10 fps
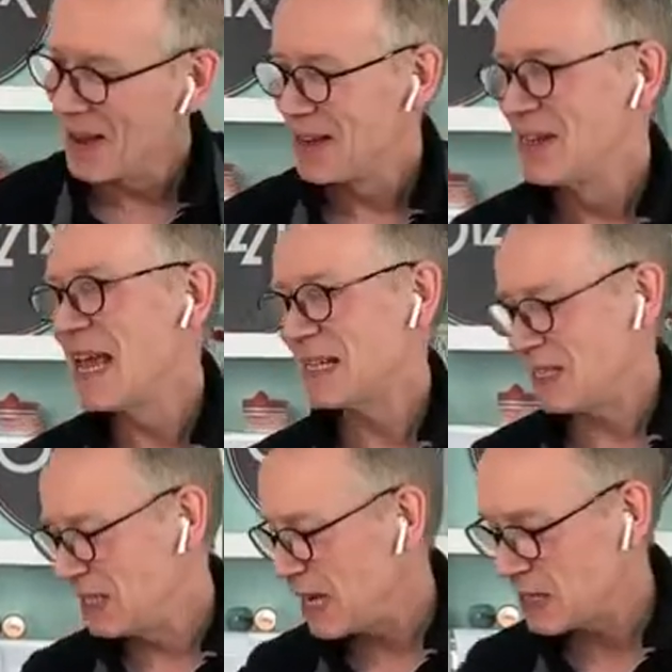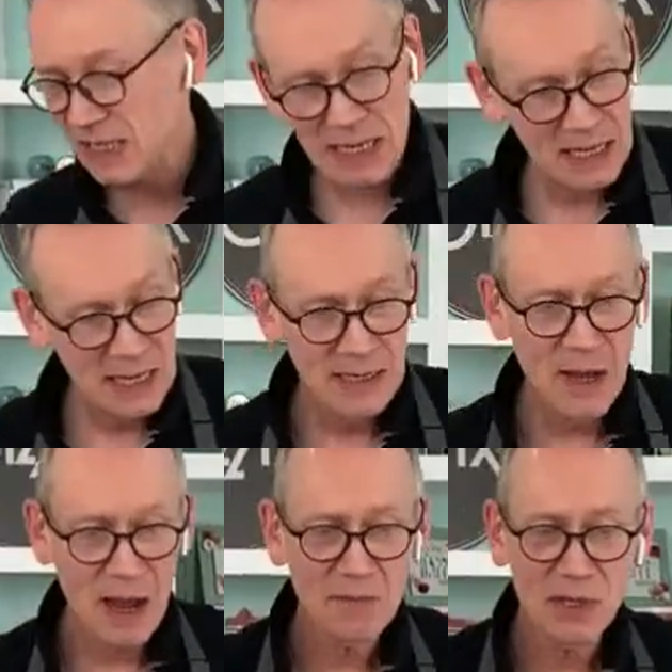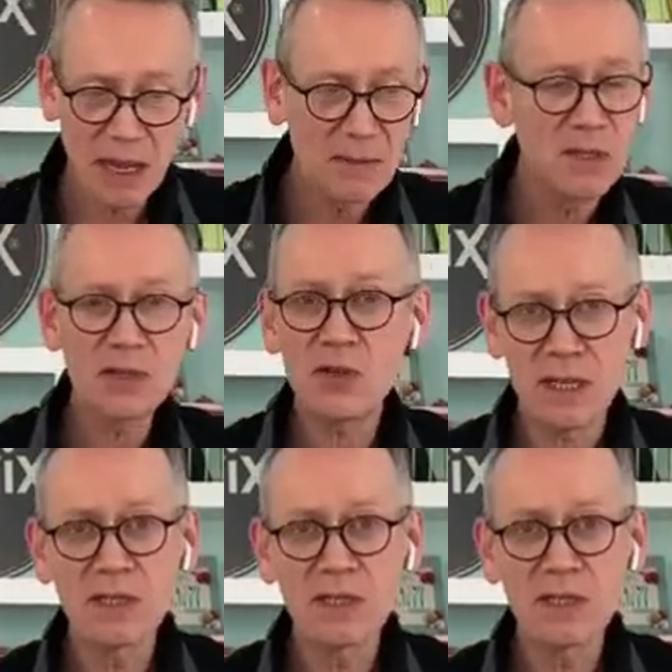yes, yes, indeed. No, I'm gonna I'm gonna try and